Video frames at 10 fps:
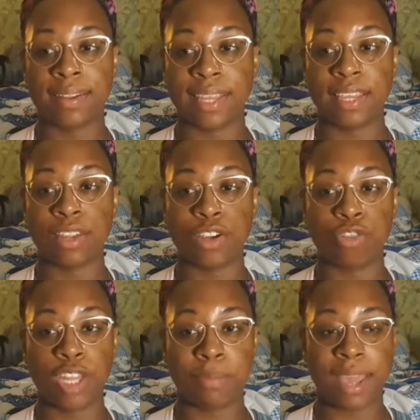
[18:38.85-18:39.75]
Like, it looked
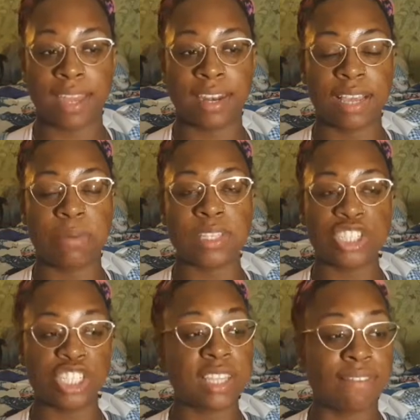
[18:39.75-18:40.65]
really bad. And it wasn't
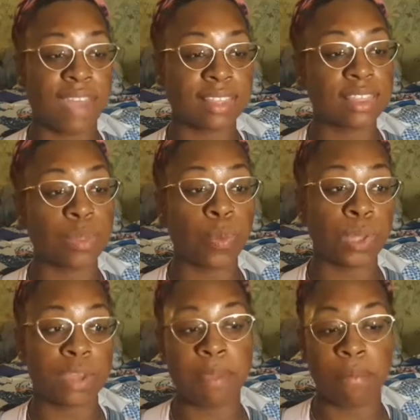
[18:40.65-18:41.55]
just the fact that the
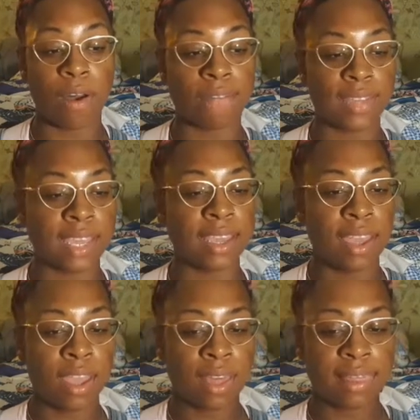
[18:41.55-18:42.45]
wheel came off, like
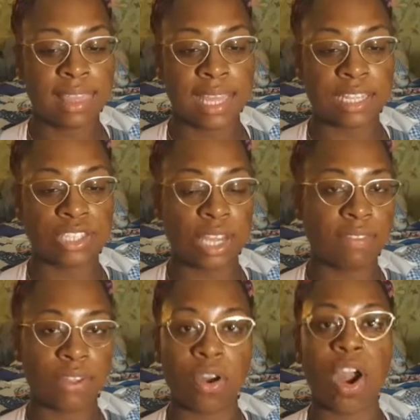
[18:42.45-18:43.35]
the shell of
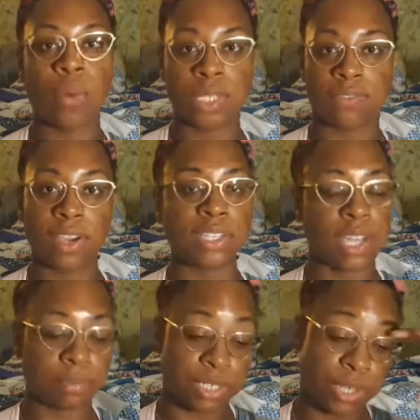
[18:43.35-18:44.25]
the car was fucked
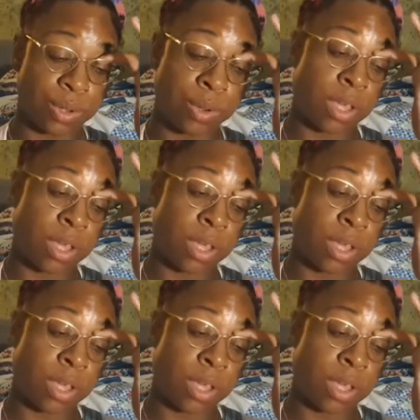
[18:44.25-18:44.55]
up too.